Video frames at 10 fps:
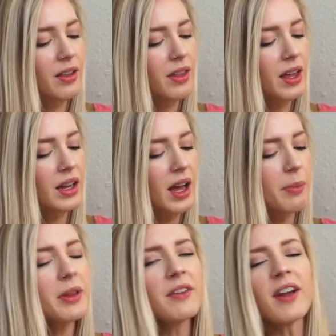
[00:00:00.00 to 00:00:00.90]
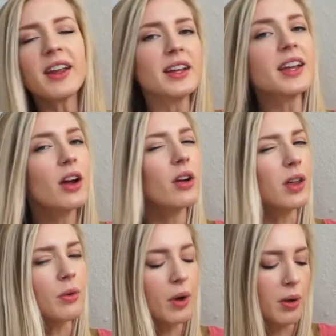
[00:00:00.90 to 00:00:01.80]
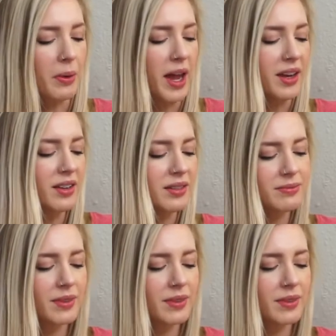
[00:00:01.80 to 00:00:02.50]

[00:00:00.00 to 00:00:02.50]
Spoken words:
"Then I believe I can carry you all right."